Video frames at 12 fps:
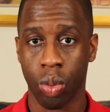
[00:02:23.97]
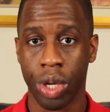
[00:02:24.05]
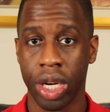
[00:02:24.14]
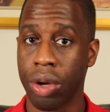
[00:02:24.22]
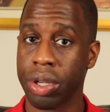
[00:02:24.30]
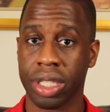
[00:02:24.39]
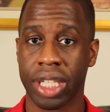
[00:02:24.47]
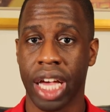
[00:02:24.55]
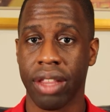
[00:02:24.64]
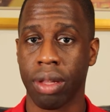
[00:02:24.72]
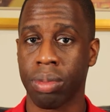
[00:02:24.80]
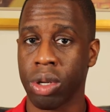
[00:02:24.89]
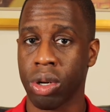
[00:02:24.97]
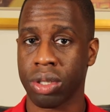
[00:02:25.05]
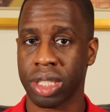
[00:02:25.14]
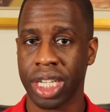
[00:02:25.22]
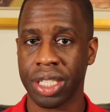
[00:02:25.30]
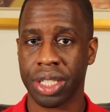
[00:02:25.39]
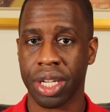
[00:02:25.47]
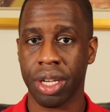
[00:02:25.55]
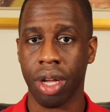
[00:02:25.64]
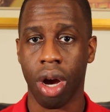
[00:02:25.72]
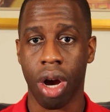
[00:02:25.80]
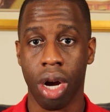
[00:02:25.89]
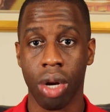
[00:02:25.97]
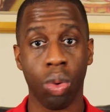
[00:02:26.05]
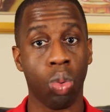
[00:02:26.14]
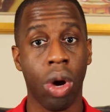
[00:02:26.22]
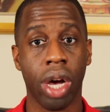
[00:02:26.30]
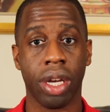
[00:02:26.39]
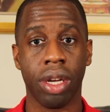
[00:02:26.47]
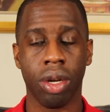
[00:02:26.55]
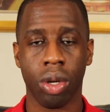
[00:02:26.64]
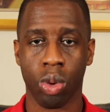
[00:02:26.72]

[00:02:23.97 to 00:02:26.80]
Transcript: we notice that the plurals listed are 1.